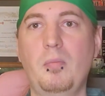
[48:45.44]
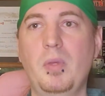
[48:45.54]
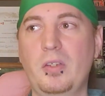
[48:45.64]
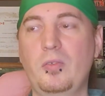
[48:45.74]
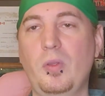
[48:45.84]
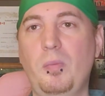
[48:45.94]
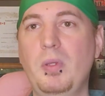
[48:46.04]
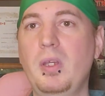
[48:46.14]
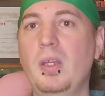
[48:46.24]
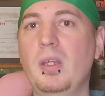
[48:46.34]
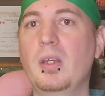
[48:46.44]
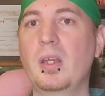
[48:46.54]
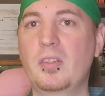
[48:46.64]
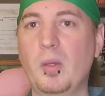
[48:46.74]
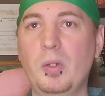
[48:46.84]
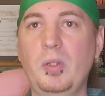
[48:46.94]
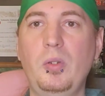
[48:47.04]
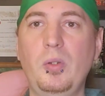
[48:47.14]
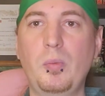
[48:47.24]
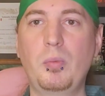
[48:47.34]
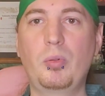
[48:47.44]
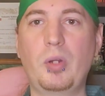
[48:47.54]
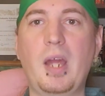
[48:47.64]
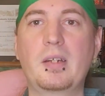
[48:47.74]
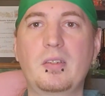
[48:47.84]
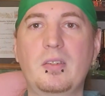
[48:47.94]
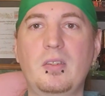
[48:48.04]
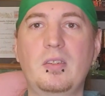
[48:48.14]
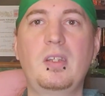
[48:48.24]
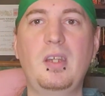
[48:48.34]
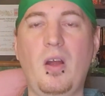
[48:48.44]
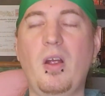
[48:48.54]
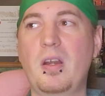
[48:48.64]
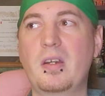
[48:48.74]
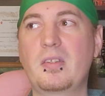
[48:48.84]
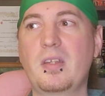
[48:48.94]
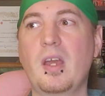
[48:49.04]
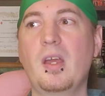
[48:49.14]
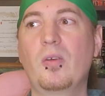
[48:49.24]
mixed with being someone who practices the arts